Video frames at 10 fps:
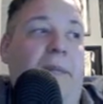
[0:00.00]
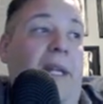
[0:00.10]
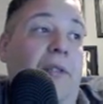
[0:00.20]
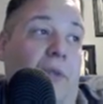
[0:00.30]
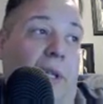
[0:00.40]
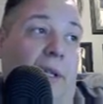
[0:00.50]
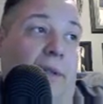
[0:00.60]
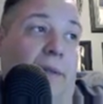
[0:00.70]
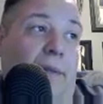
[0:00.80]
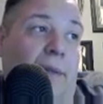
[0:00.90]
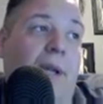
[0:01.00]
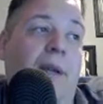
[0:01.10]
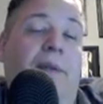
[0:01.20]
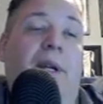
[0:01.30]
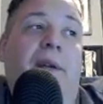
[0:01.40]
Injuries,
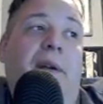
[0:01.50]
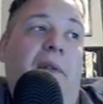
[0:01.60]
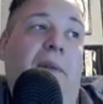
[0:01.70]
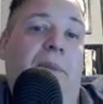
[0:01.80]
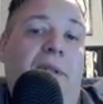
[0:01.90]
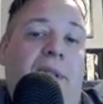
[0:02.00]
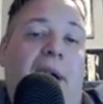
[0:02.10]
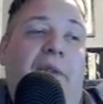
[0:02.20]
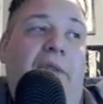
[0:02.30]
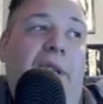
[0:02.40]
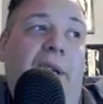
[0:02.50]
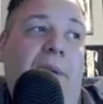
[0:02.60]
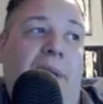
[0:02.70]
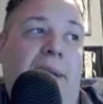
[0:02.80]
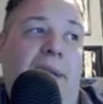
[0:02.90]
right? You have a person out for the year
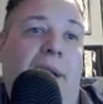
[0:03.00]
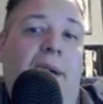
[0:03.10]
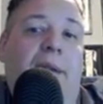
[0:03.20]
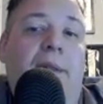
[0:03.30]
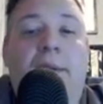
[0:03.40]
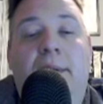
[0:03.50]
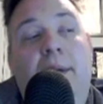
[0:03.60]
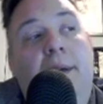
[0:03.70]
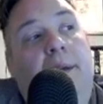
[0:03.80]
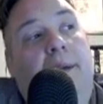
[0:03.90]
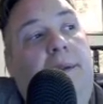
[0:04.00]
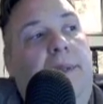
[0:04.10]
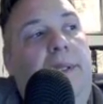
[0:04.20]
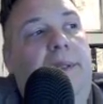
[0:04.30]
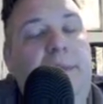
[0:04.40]
with an ACL.
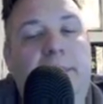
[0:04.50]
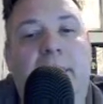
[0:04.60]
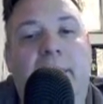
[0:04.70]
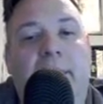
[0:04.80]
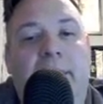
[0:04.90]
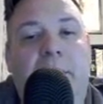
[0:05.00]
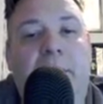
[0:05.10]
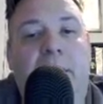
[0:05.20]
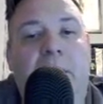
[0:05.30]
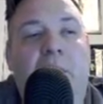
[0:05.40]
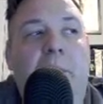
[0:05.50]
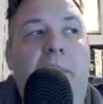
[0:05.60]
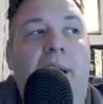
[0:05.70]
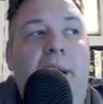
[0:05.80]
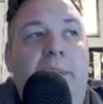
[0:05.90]
Well, now you got someone that you could
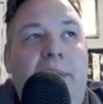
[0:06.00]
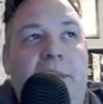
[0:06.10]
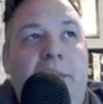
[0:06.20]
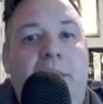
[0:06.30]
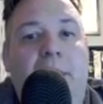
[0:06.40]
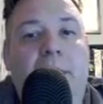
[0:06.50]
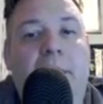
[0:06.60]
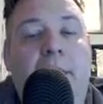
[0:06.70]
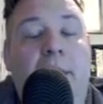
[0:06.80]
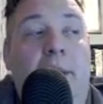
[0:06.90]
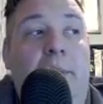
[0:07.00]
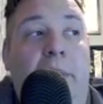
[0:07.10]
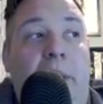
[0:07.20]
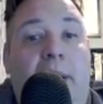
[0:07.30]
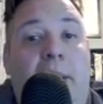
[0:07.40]
buy potentially lower,
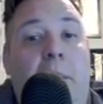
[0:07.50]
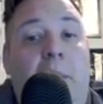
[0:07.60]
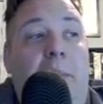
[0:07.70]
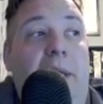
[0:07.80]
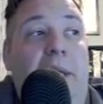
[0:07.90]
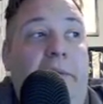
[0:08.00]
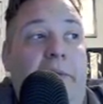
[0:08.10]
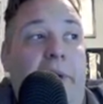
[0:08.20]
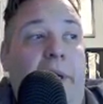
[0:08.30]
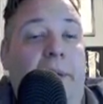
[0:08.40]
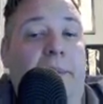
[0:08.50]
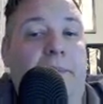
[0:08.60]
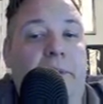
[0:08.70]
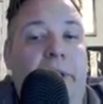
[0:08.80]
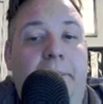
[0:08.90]
but you're not going to be able to play them for a year,
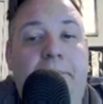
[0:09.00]
right?